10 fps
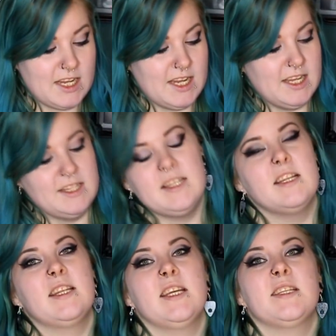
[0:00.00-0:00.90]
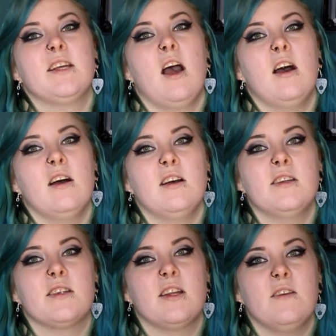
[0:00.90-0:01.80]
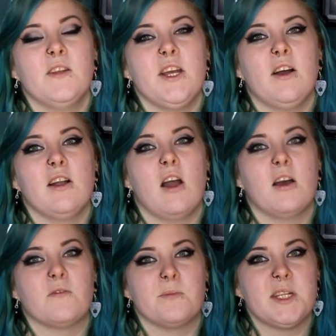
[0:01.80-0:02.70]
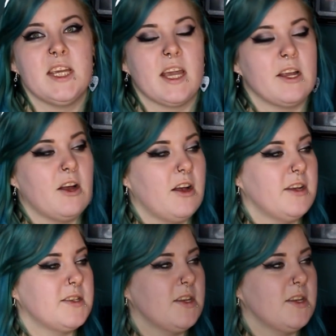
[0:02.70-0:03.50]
is this card, a lovely art card from Tea Cake Art.